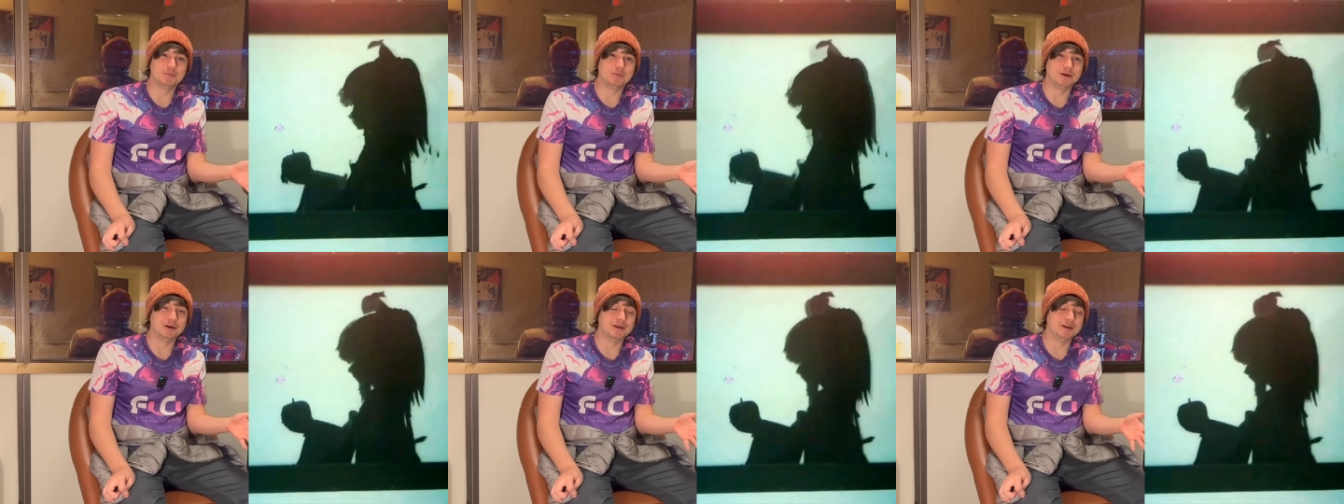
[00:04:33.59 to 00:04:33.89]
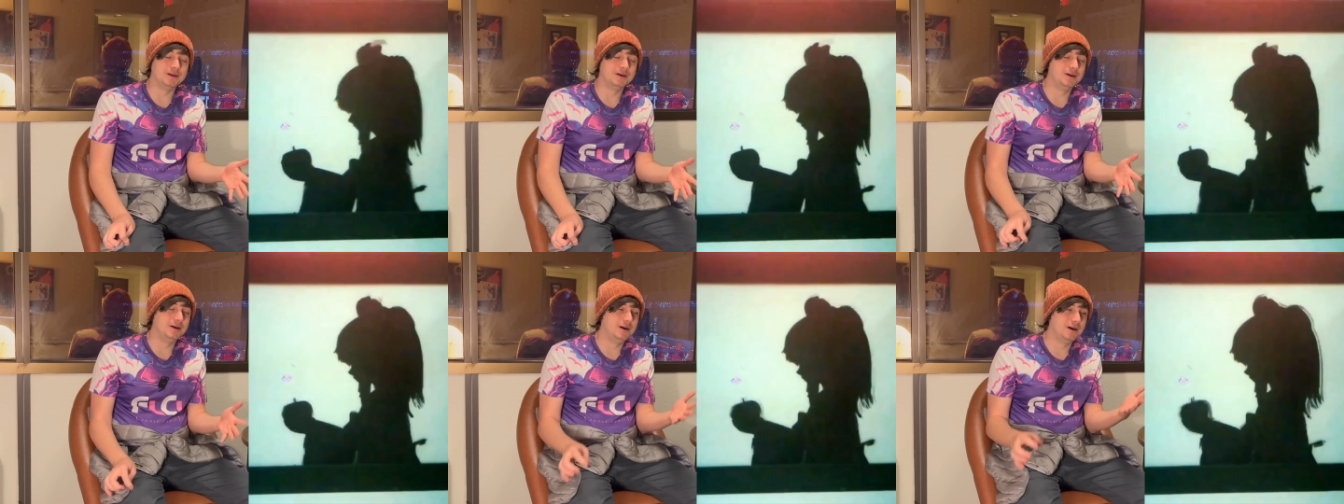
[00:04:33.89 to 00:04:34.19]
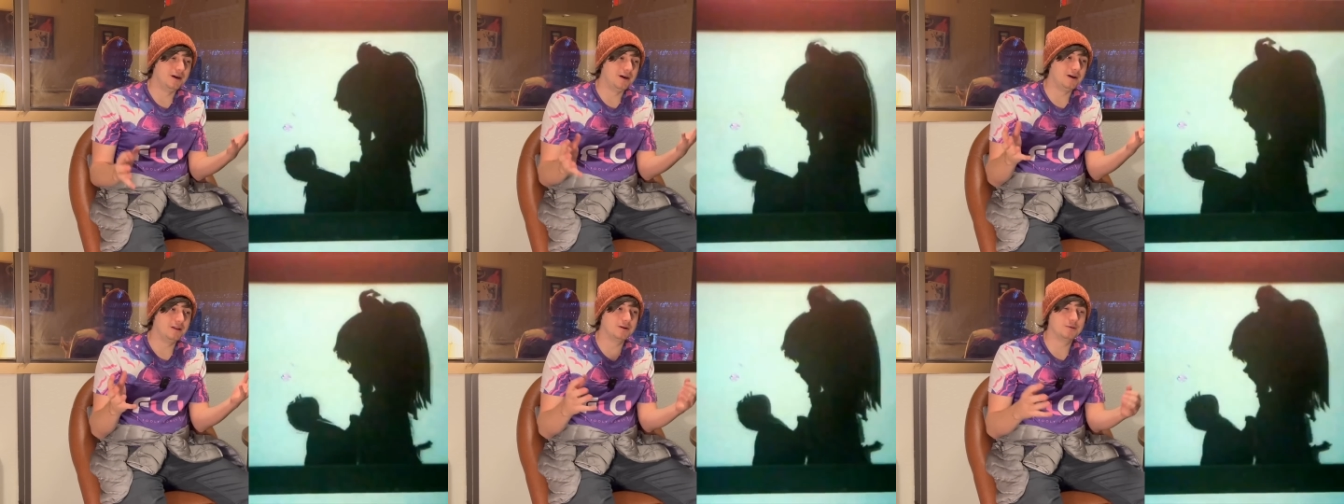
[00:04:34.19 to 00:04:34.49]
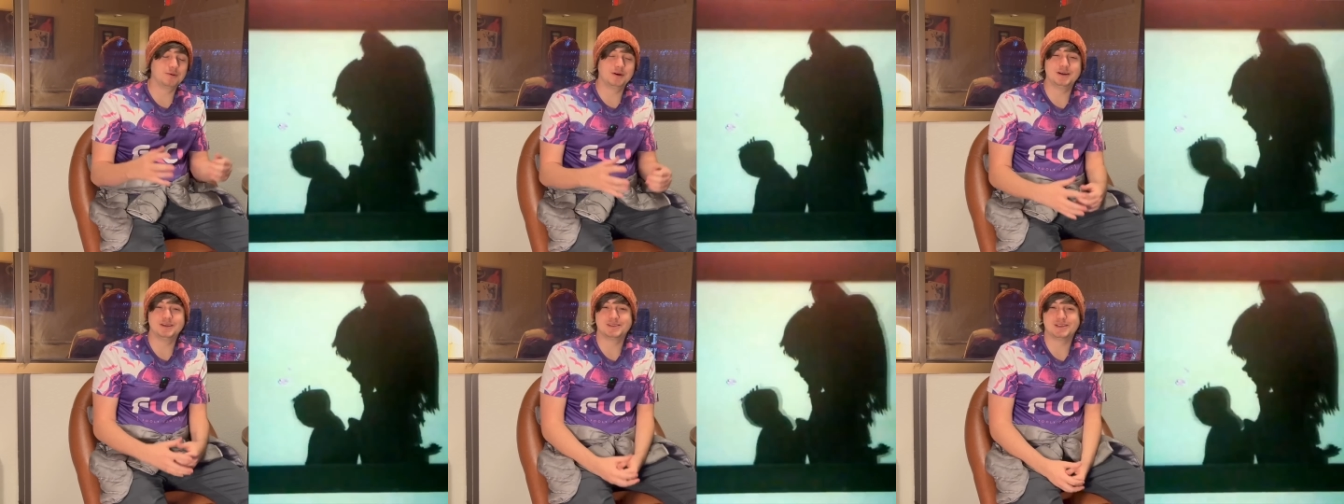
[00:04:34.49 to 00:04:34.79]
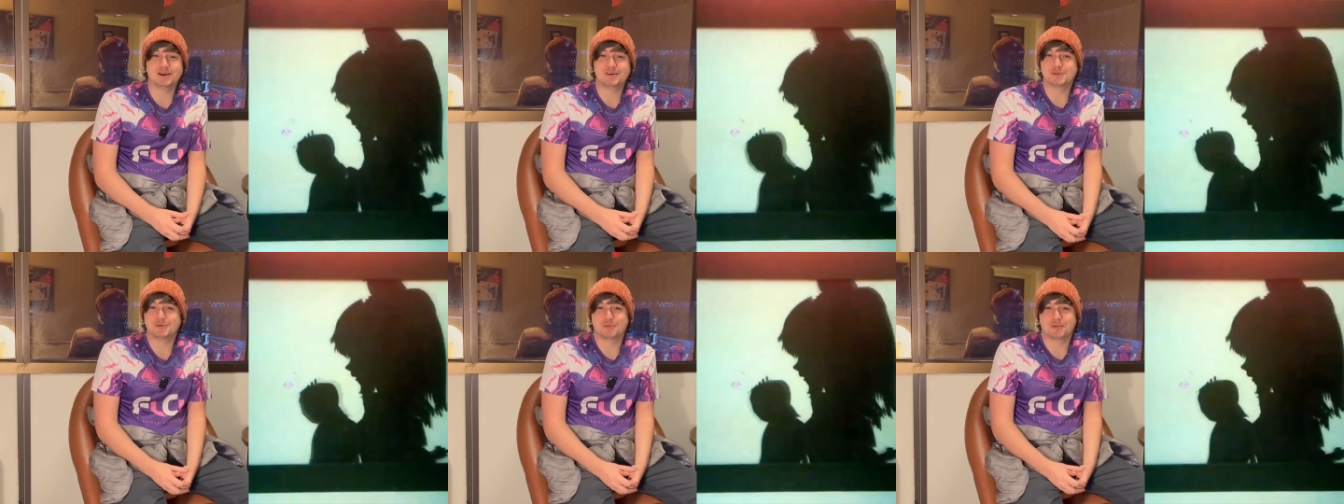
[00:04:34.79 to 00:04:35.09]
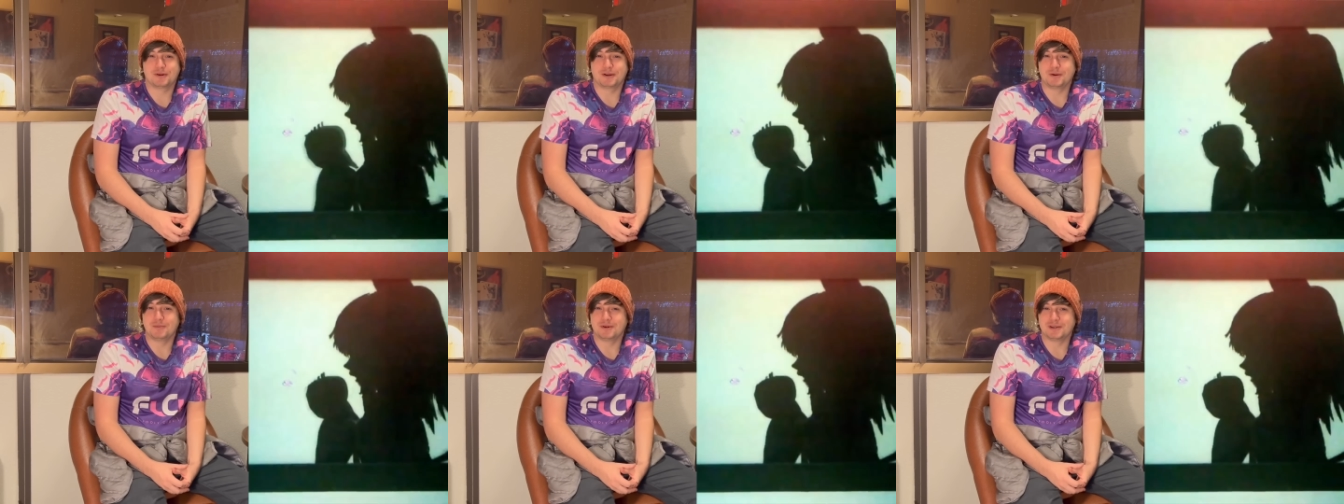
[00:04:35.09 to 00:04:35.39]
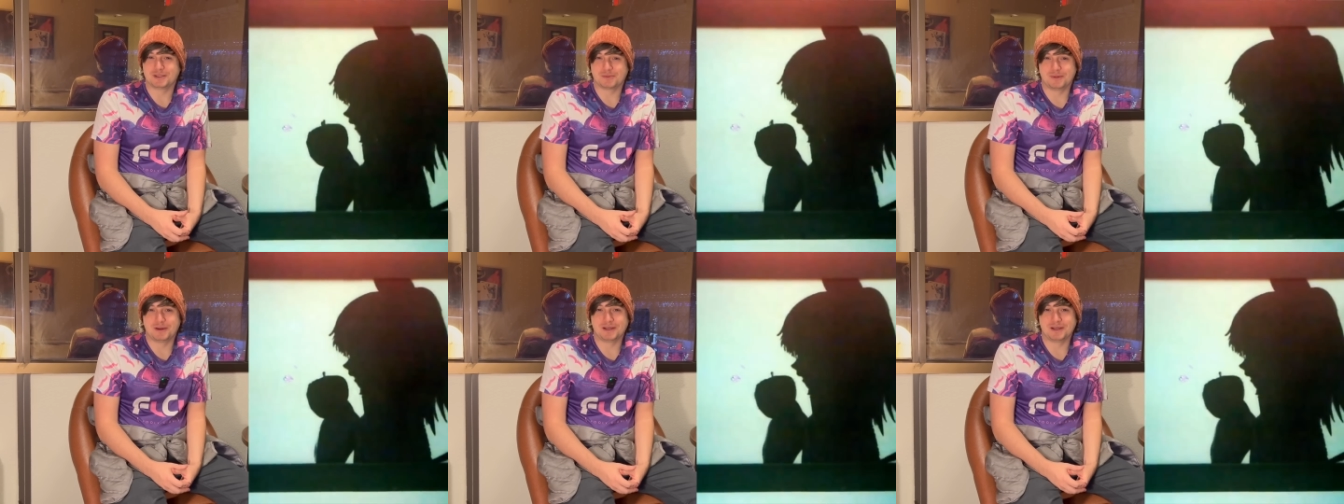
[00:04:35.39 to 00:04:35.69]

but otherwise that was pretty much my